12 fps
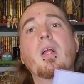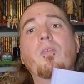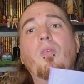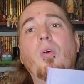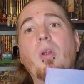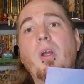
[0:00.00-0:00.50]

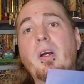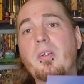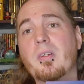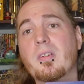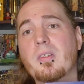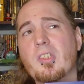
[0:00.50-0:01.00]
for
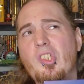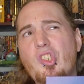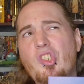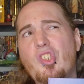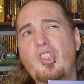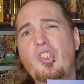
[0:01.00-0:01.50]

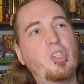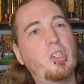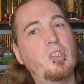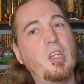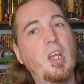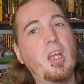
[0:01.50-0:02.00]

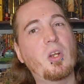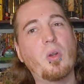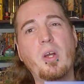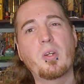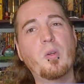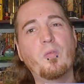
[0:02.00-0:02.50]
168 or
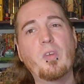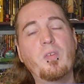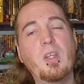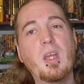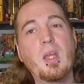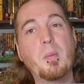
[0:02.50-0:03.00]

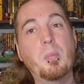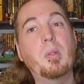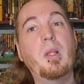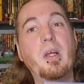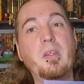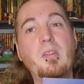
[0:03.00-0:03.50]
158
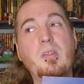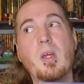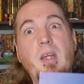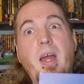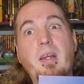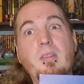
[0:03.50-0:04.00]
plus
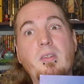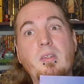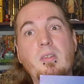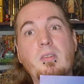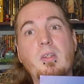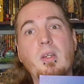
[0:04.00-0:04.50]

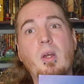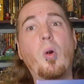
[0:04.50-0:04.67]
taxes.